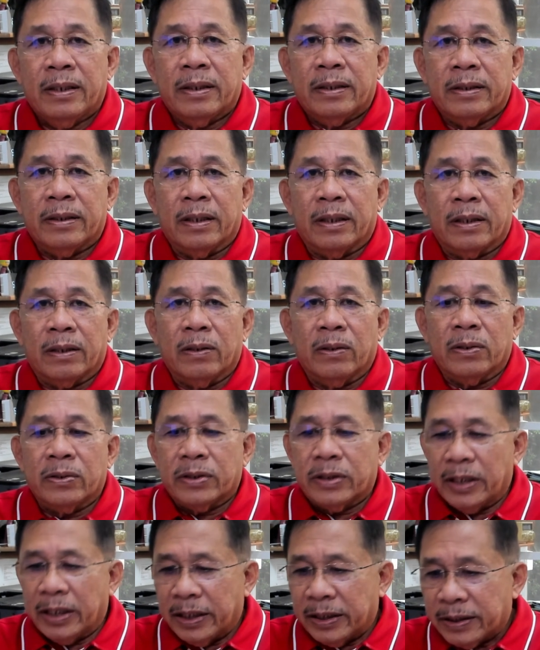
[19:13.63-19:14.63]
The law
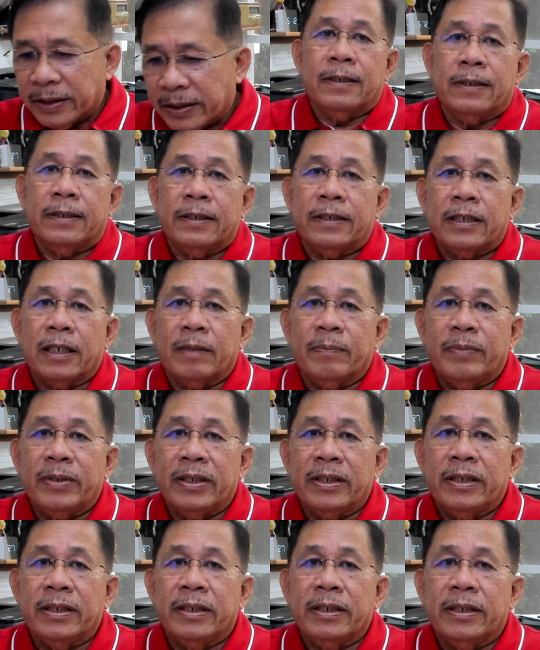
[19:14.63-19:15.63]
says it shall
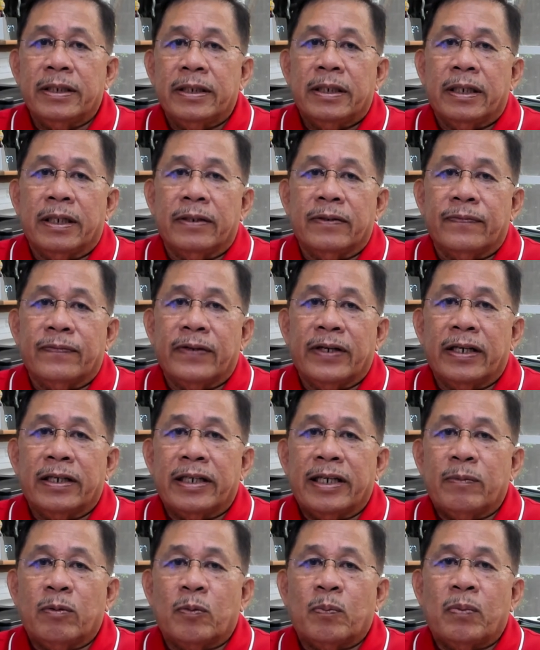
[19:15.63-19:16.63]
be unfair
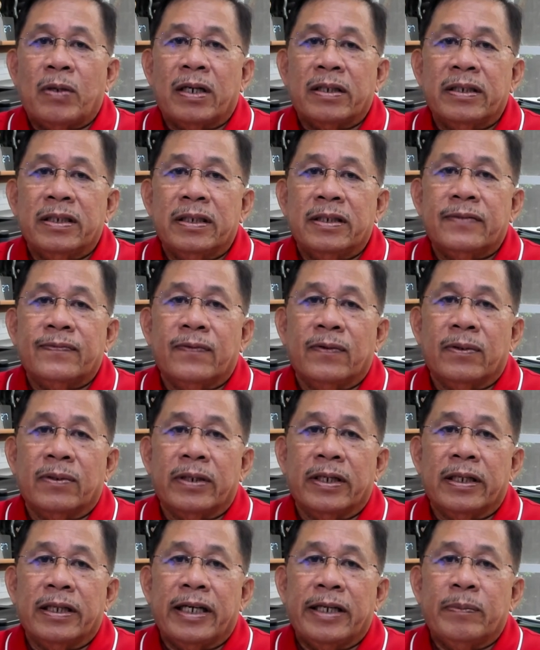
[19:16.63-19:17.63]
labor practice for
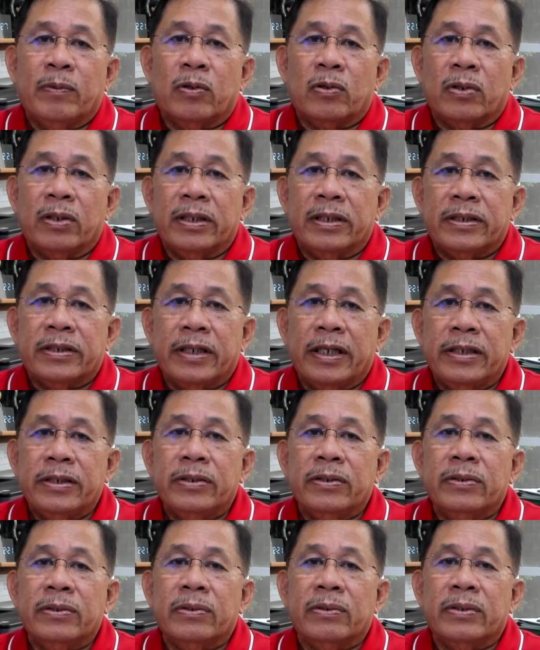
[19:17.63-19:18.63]
a labor
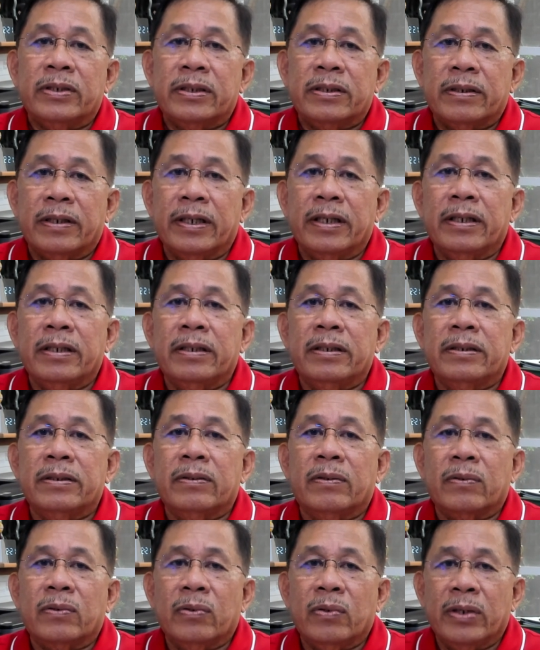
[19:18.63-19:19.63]
organization to restrain
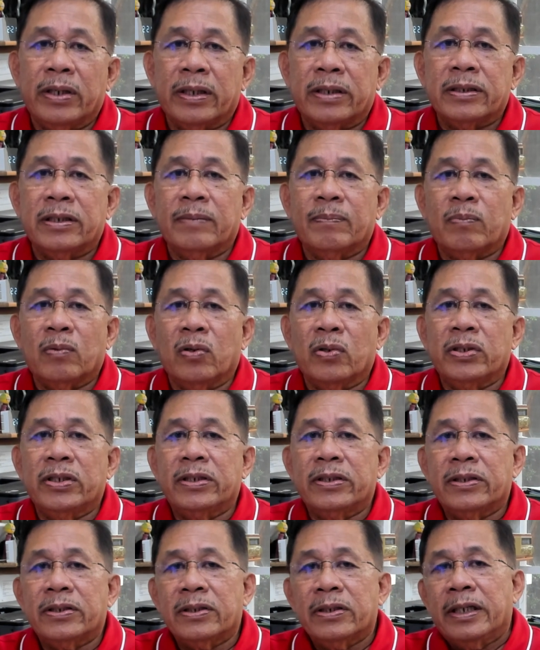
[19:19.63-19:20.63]
or coerce
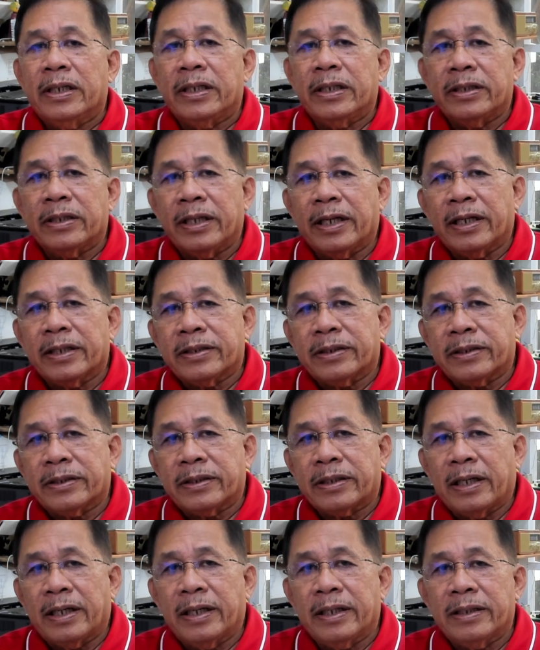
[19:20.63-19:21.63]
employees in the
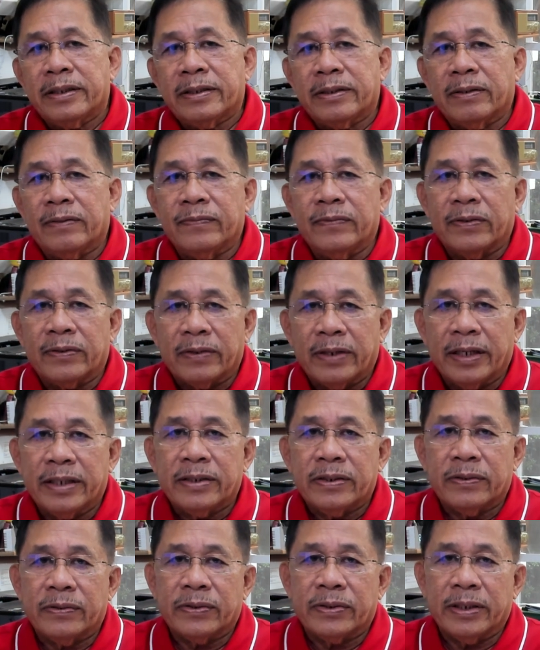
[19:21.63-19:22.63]
exercise of the
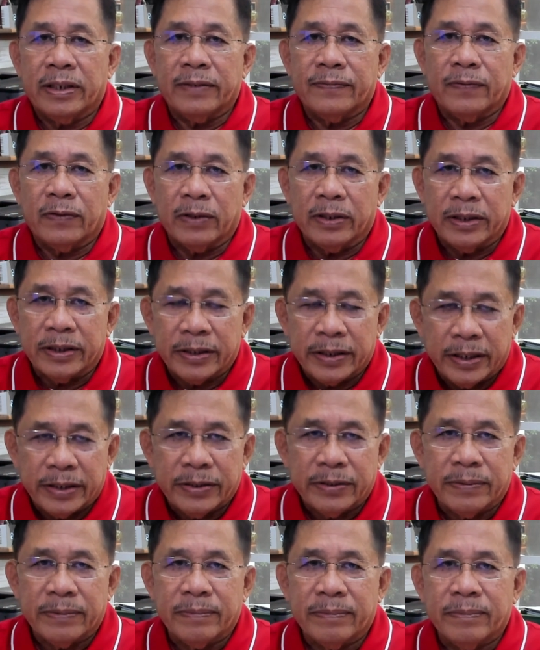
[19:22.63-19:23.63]
rights to
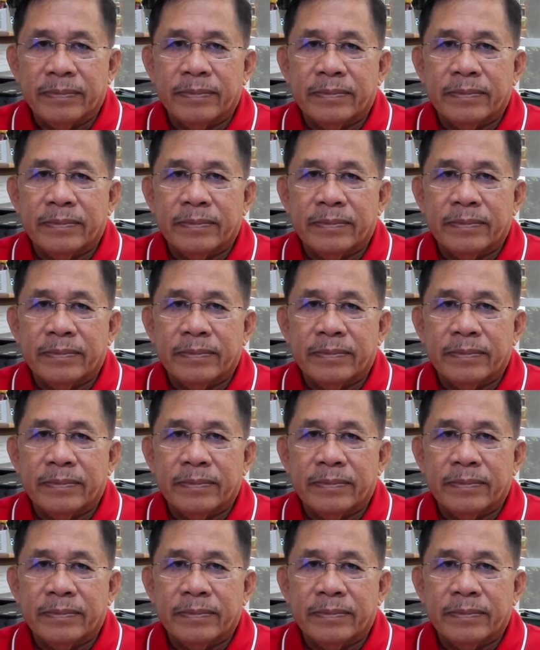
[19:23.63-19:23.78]
self-organization.